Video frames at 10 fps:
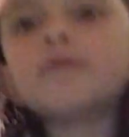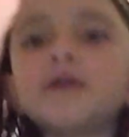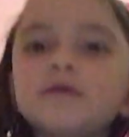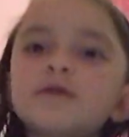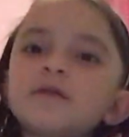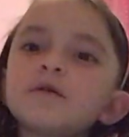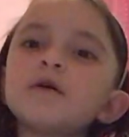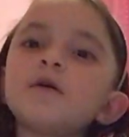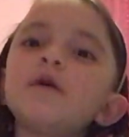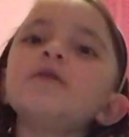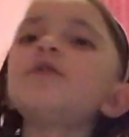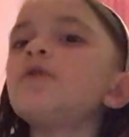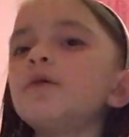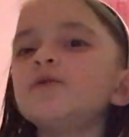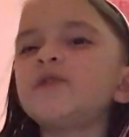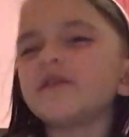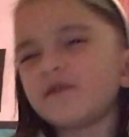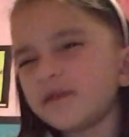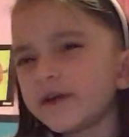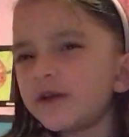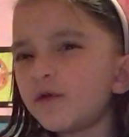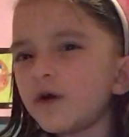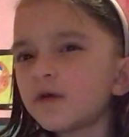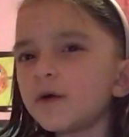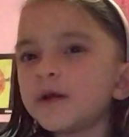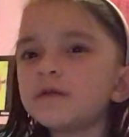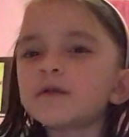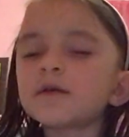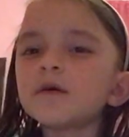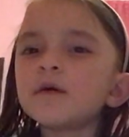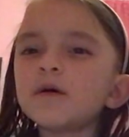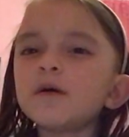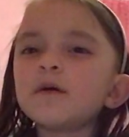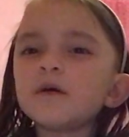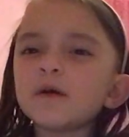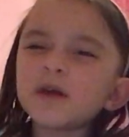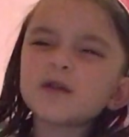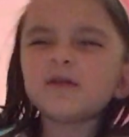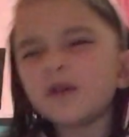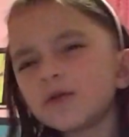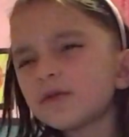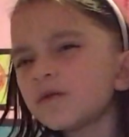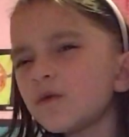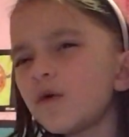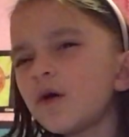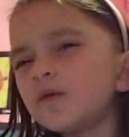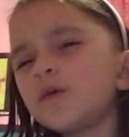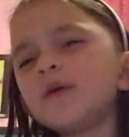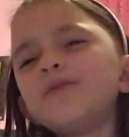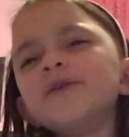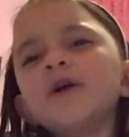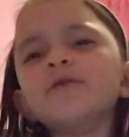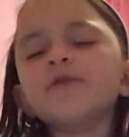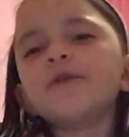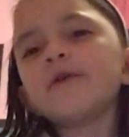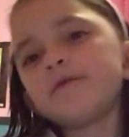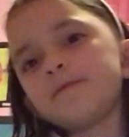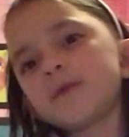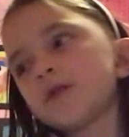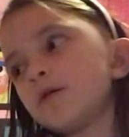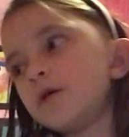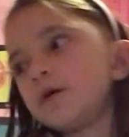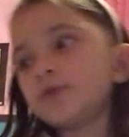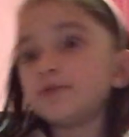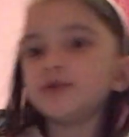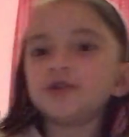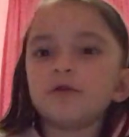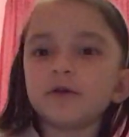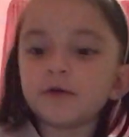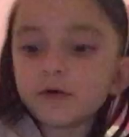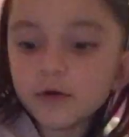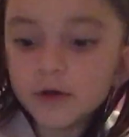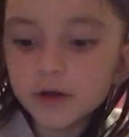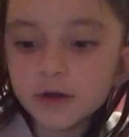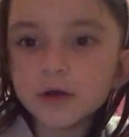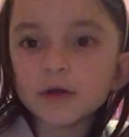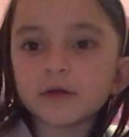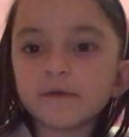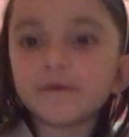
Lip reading: but it's a little different than a walkway. It's close to a walkway, but not really. So I'm going to be showing you. So